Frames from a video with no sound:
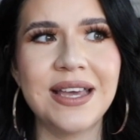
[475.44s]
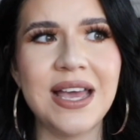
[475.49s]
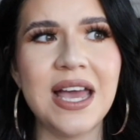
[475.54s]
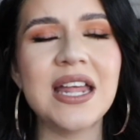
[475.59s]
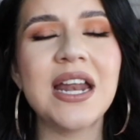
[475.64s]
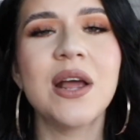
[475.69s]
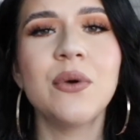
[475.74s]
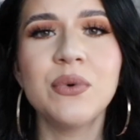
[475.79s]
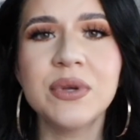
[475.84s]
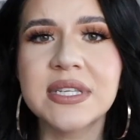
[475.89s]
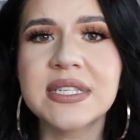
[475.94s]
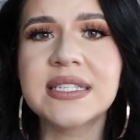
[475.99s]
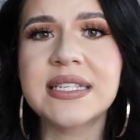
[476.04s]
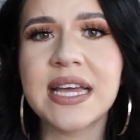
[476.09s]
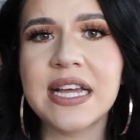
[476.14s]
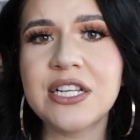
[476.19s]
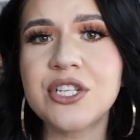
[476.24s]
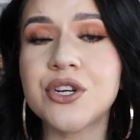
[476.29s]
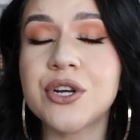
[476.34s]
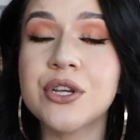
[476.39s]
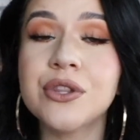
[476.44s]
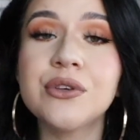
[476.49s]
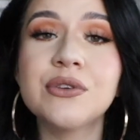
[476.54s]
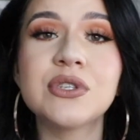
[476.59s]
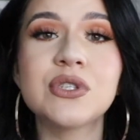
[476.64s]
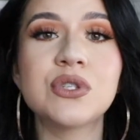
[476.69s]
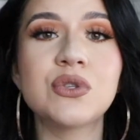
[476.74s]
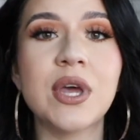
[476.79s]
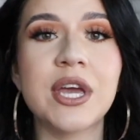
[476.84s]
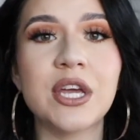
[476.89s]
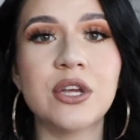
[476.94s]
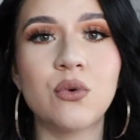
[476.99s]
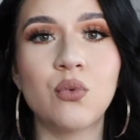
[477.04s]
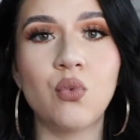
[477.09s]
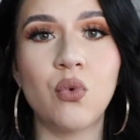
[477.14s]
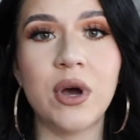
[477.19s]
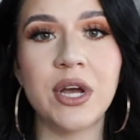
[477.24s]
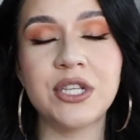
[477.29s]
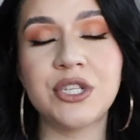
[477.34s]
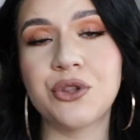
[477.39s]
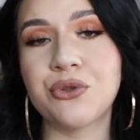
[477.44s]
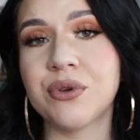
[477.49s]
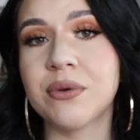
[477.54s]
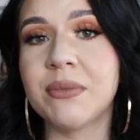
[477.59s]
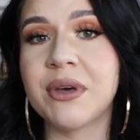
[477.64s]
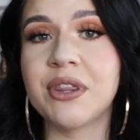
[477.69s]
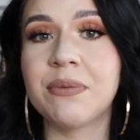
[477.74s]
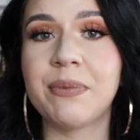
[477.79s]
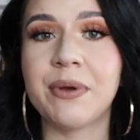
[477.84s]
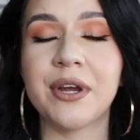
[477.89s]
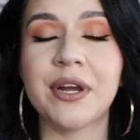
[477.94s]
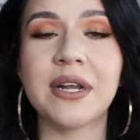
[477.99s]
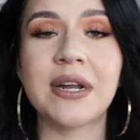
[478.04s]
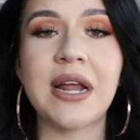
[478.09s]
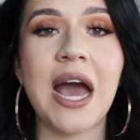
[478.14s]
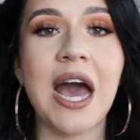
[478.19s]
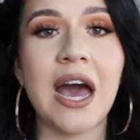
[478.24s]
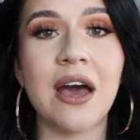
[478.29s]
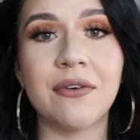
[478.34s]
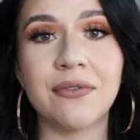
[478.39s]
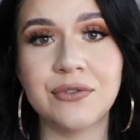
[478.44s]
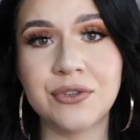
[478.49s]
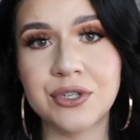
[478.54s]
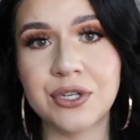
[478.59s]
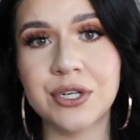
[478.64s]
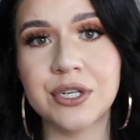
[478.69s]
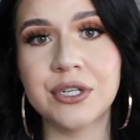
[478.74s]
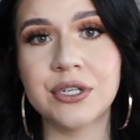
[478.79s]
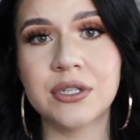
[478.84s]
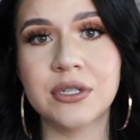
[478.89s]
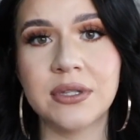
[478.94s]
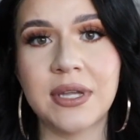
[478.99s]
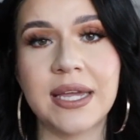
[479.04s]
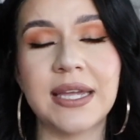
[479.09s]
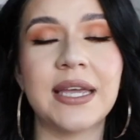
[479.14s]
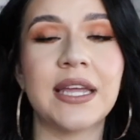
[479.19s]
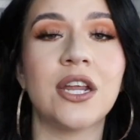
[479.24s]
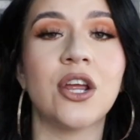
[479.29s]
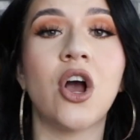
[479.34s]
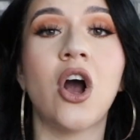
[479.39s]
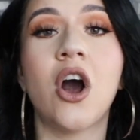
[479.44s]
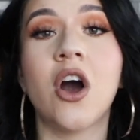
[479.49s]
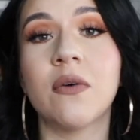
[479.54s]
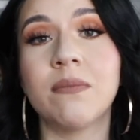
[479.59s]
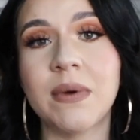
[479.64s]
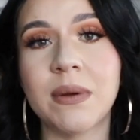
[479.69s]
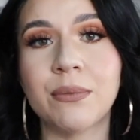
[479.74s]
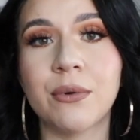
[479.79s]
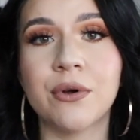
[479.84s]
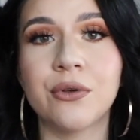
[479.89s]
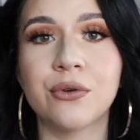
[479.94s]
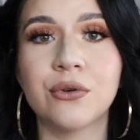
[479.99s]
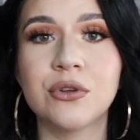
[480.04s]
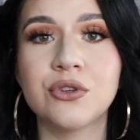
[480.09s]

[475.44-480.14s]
and I will say during those like 1 to 3 month period after like getting off my birth